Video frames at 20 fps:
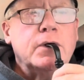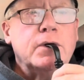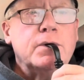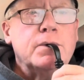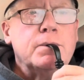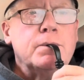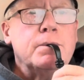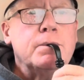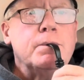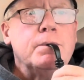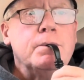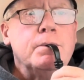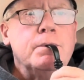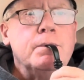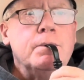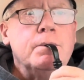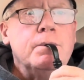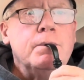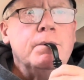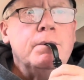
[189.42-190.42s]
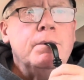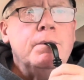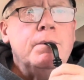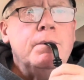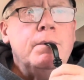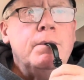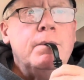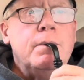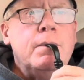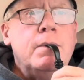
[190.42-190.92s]

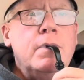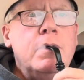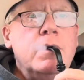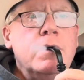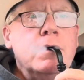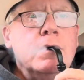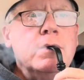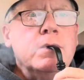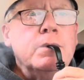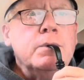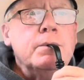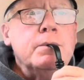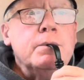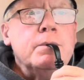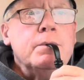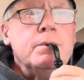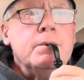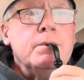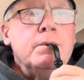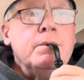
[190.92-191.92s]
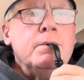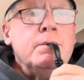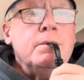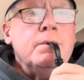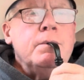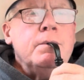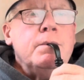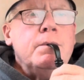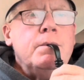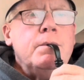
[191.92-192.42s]

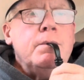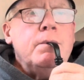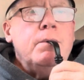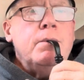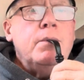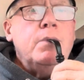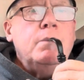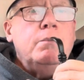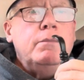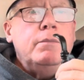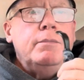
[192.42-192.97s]
(no one is talking)